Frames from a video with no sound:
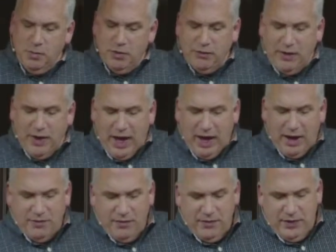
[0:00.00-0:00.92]
Number
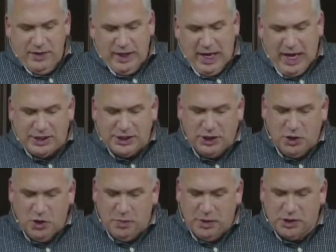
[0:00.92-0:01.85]
five, and
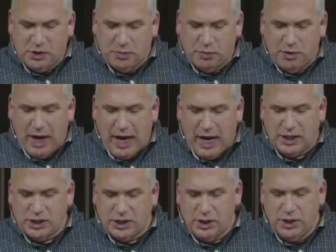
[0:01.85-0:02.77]
lastly, don't be
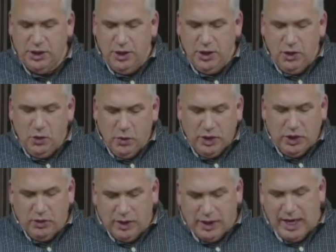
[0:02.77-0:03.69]
surprised
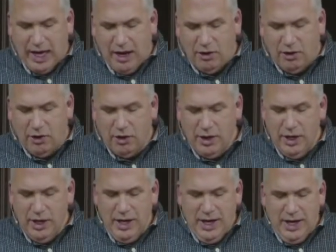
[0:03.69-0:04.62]
when you encounter
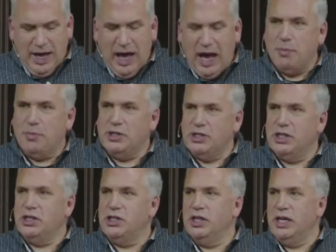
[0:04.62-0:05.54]

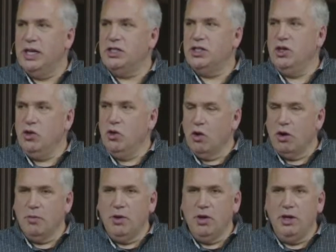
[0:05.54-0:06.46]
opposition. It's a
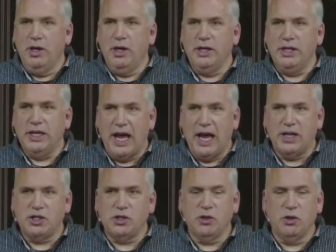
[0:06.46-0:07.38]
normal,
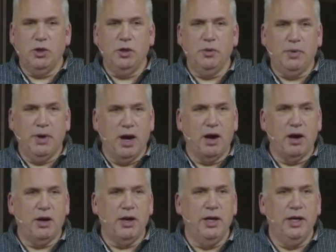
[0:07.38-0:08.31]
natural
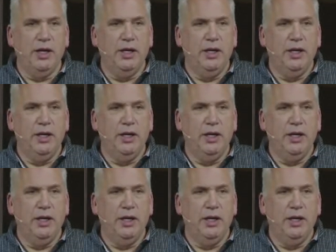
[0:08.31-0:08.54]
part